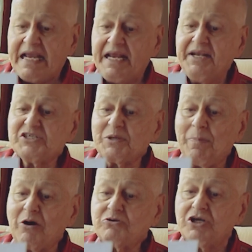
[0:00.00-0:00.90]
It is
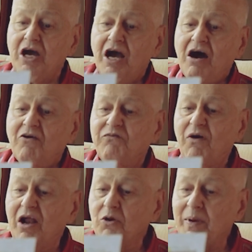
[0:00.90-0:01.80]
about
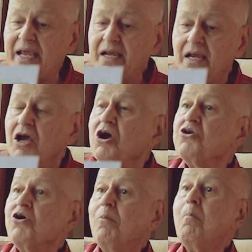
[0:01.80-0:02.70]
following
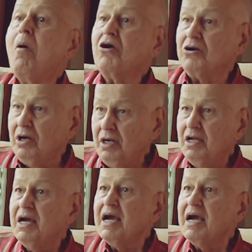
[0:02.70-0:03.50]
your moral